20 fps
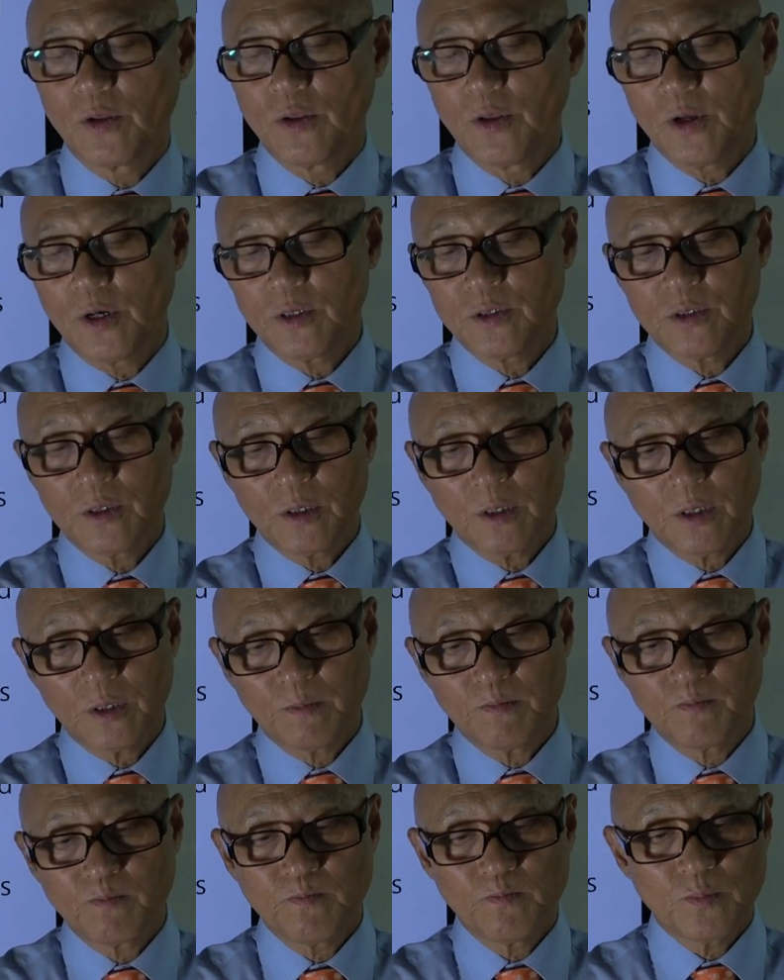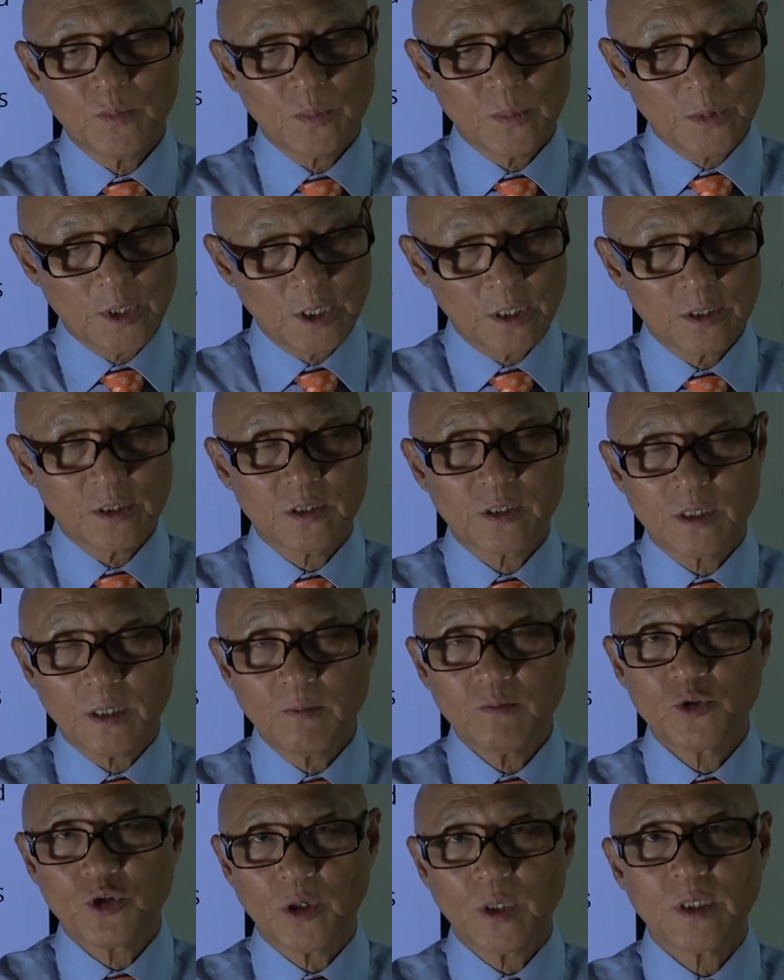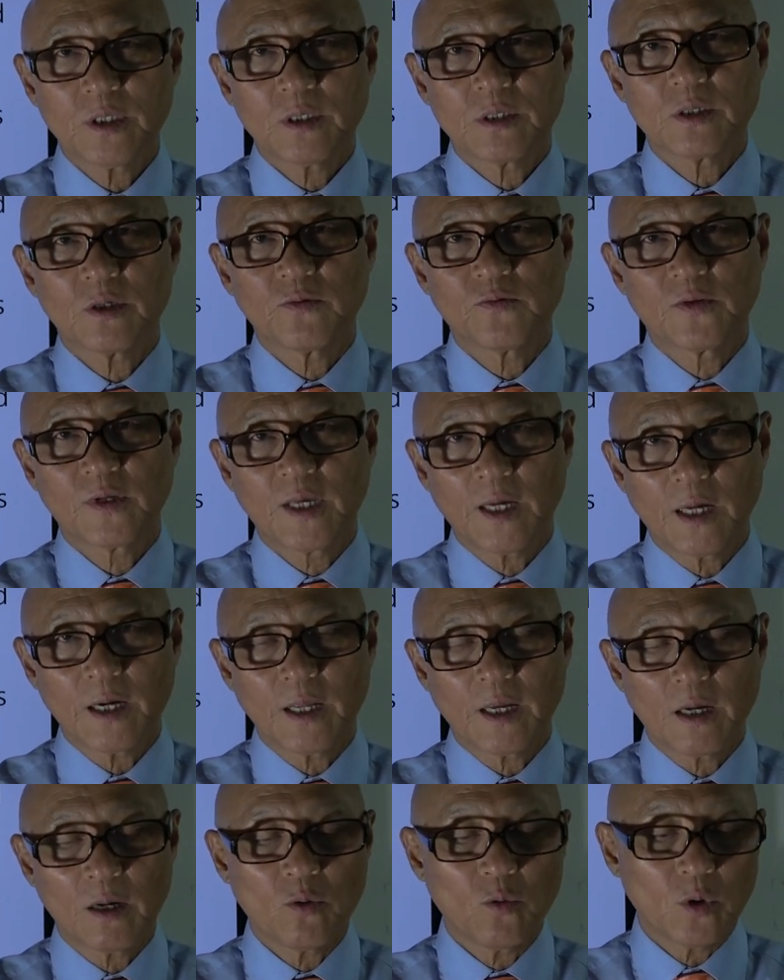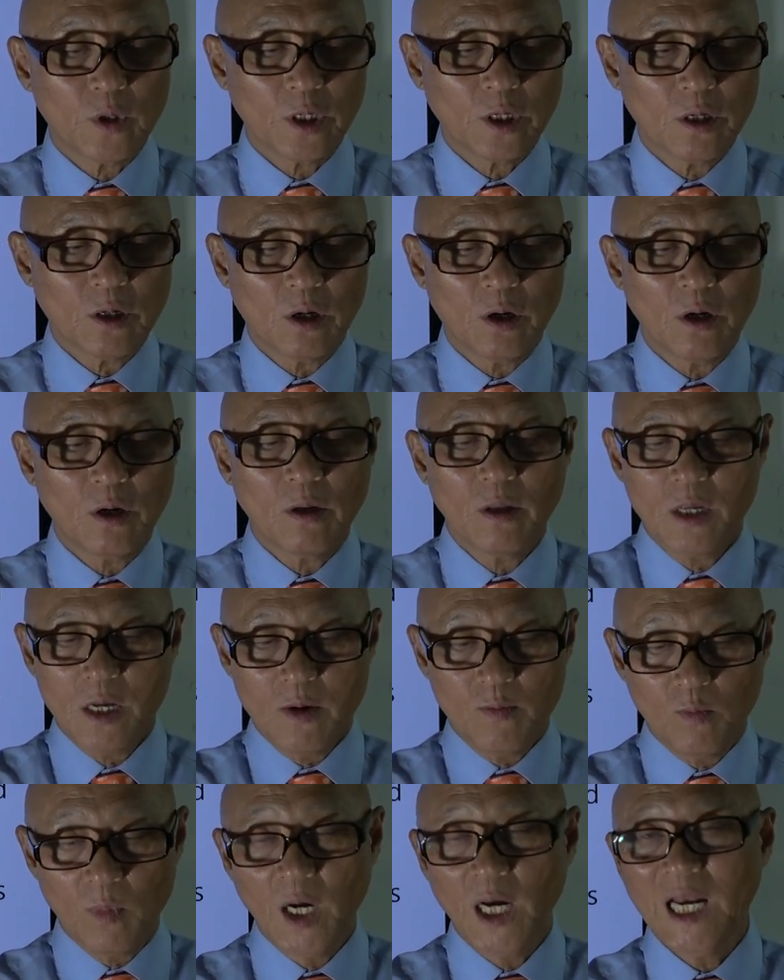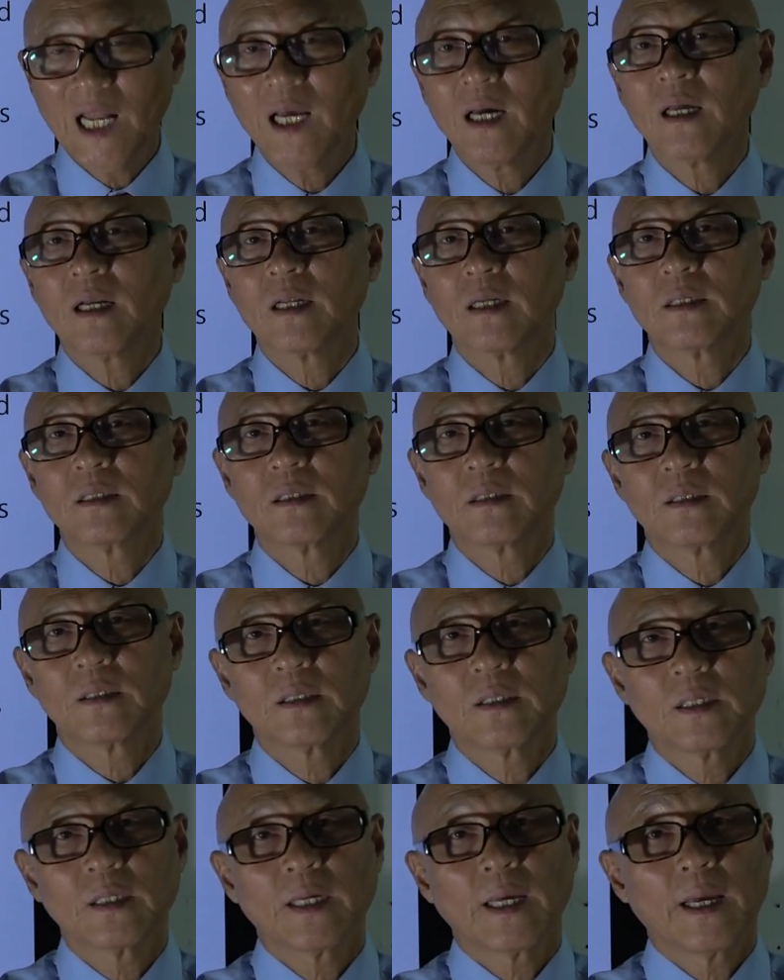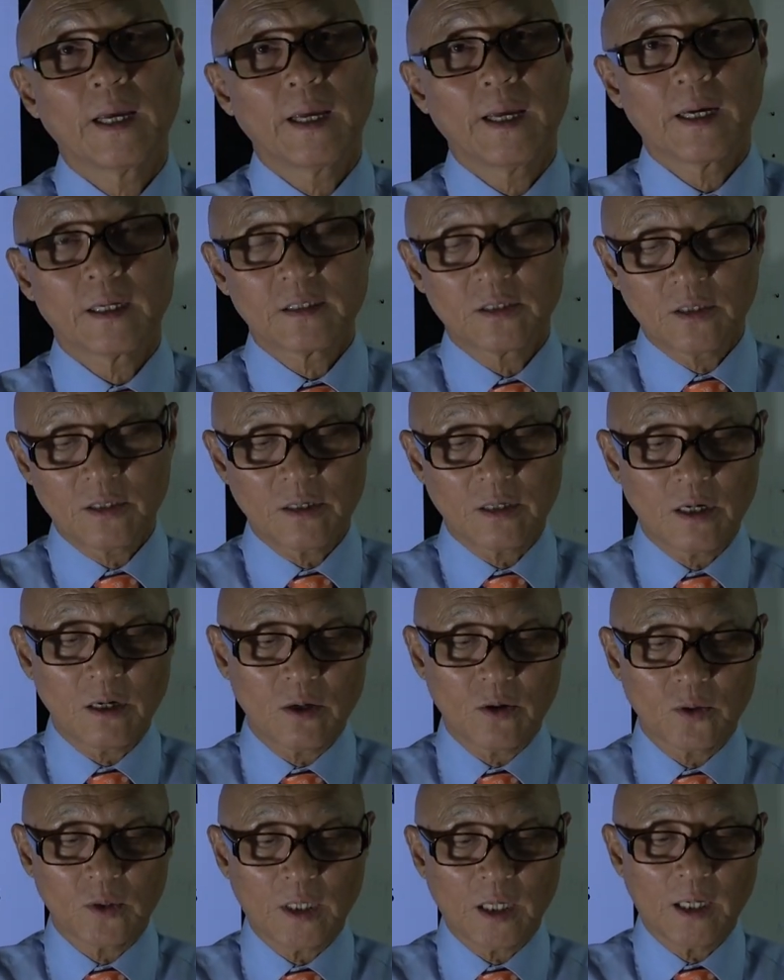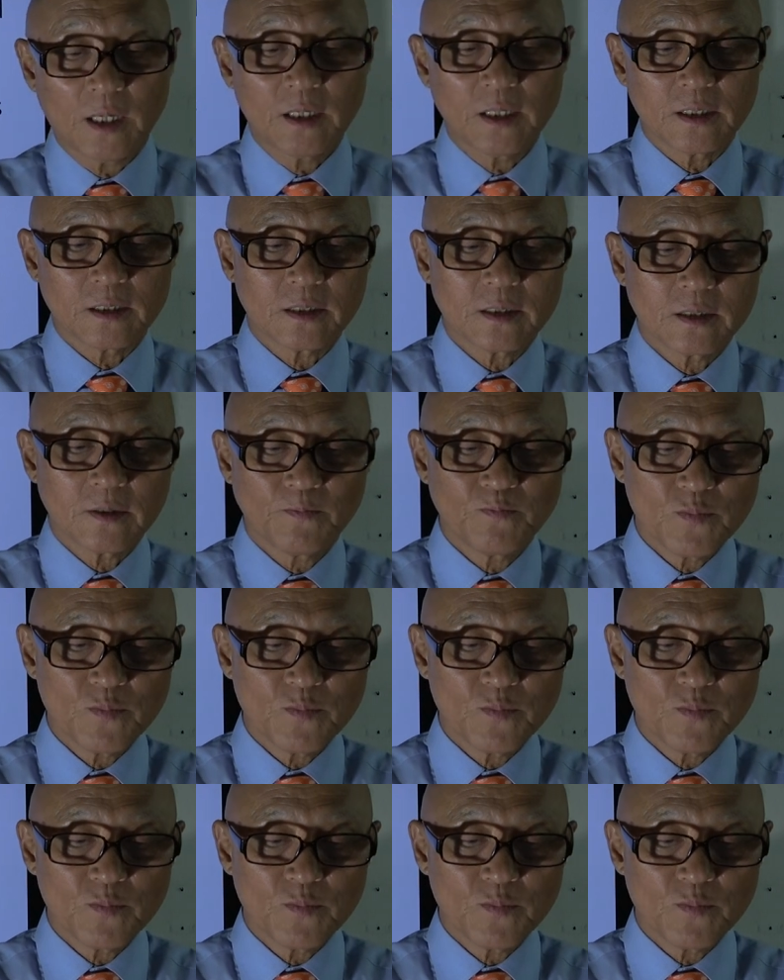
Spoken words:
there's some chance of getting what you call malignant external otitis.